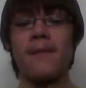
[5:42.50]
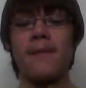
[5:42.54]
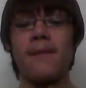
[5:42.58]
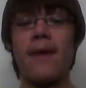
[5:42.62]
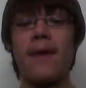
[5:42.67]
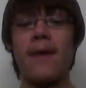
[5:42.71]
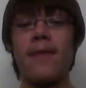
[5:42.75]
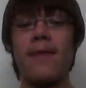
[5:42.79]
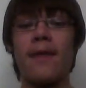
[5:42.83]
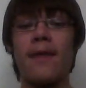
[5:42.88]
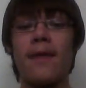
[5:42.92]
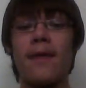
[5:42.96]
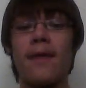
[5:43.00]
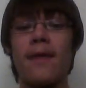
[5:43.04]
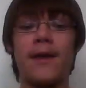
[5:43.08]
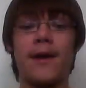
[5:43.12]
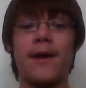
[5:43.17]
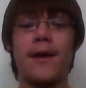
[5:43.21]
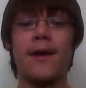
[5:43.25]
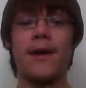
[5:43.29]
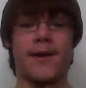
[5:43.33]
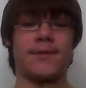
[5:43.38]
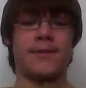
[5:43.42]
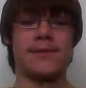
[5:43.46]
And then they
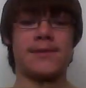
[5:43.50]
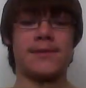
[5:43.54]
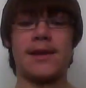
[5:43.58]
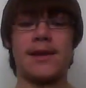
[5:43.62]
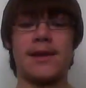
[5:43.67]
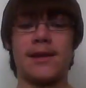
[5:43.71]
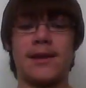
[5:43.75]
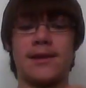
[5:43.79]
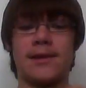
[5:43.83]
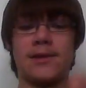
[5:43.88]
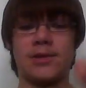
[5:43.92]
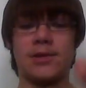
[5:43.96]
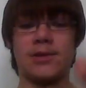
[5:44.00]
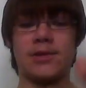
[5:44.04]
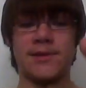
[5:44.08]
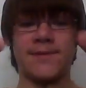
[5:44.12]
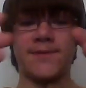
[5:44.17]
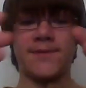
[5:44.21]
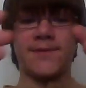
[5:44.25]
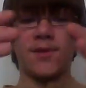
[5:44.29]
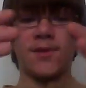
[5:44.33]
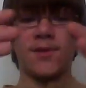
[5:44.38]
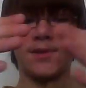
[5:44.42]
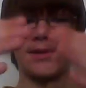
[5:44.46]
are letting
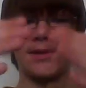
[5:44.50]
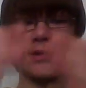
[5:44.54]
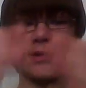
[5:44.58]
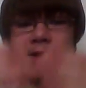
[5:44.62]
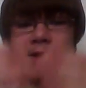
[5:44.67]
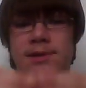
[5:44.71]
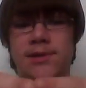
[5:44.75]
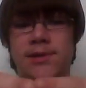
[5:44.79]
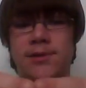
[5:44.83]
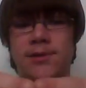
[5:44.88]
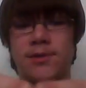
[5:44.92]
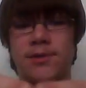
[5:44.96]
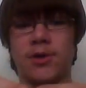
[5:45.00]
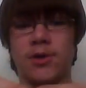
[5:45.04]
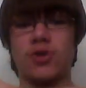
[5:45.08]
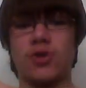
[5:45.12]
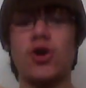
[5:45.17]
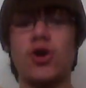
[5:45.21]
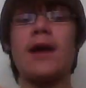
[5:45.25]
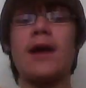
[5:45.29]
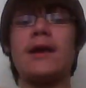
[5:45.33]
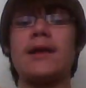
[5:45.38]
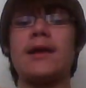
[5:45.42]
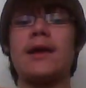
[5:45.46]
just focus into. They're
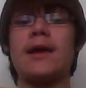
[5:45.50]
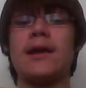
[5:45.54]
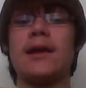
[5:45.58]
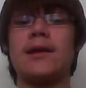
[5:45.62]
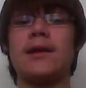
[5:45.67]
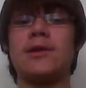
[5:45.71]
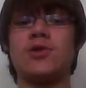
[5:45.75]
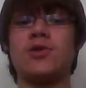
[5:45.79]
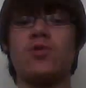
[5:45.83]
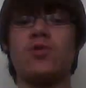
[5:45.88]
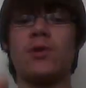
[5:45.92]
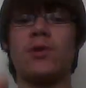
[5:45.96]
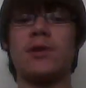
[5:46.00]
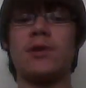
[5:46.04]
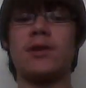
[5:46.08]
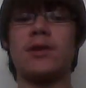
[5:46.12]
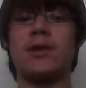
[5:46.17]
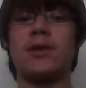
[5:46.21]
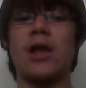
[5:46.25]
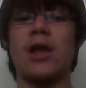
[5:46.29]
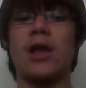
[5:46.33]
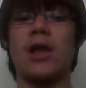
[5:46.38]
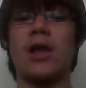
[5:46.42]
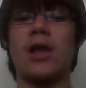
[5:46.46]
trying to get into what they
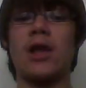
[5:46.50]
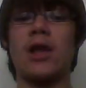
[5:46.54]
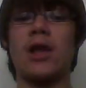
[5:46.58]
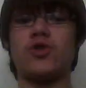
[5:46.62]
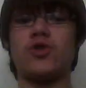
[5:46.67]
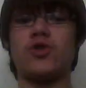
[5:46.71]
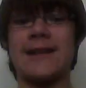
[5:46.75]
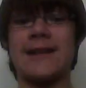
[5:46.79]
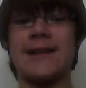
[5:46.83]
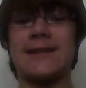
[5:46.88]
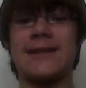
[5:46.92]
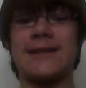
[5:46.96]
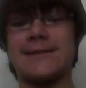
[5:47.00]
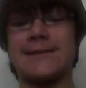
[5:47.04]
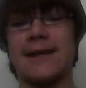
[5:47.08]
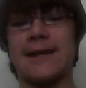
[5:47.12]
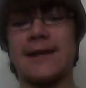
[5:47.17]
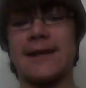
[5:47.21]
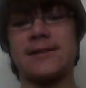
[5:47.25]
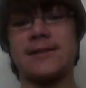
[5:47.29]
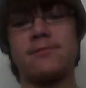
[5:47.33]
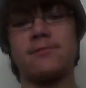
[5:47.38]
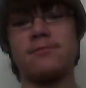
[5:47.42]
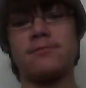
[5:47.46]
call the transcendental
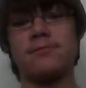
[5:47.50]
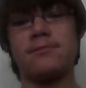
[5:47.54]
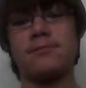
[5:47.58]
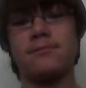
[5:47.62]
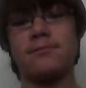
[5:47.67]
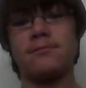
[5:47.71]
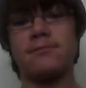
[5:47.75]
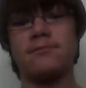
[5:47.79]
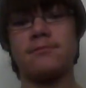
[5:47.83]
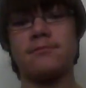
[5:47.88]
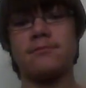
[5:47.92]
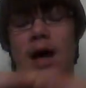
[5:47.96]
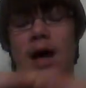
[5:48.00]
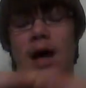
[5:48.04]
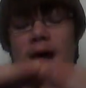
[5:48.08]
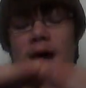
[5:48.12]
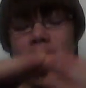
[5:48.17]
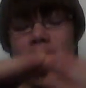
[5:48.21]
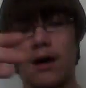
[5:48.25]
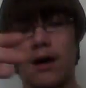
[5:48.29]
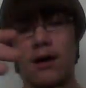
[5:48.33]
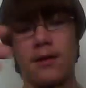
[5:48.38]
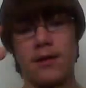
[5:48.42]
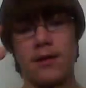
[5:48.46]
state.
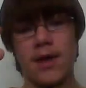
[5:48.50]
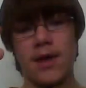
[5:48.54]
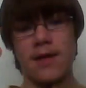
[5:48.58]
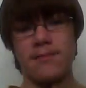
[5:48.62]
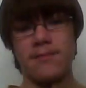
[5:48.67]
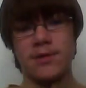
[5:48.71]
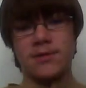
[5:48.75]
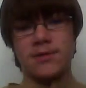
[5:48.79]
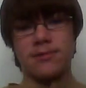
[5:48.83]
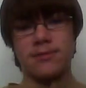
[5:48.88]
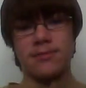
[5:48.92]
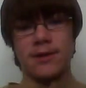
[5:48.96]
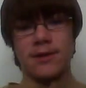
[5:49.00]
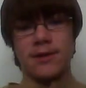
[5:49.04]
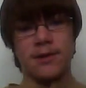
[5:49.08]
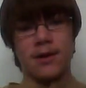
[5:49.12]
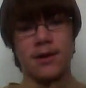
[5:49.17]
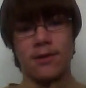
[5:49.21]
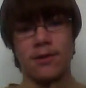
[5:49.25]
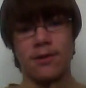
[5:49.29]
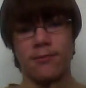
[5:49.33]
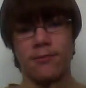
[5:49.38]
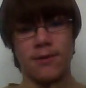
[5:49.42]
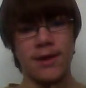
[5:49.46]
In between
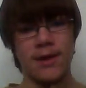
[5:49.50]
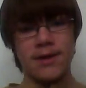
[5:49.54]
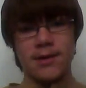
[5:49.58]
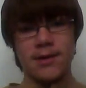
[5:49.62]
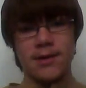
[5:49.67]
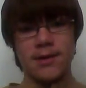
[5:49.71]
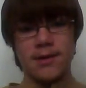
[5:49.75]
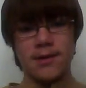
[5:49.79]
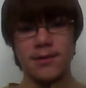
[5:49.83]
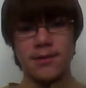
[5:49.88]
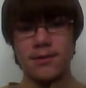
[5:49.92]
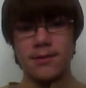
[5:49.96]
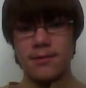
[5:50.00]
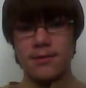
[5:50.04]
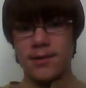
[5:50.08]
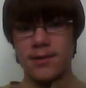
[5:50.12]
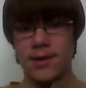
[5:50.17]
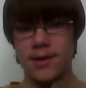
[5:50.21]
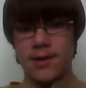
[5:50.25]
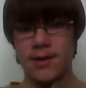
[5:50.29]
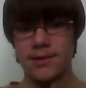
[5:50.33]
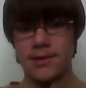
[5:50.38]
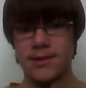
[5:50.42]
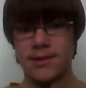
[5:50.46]
awake
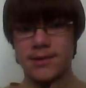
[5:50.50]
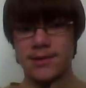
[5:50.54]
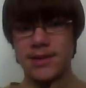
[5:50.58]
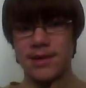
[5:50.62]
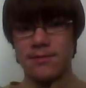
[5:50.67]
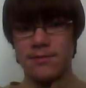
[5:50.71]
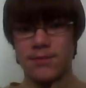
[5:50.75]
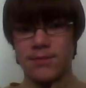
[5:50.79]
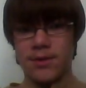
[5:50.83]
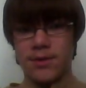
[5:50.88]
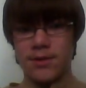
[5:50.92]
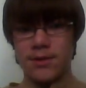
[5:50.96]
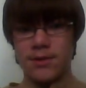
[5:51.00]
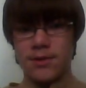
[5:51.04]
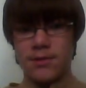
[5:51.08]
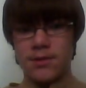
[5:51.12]
and to sleep.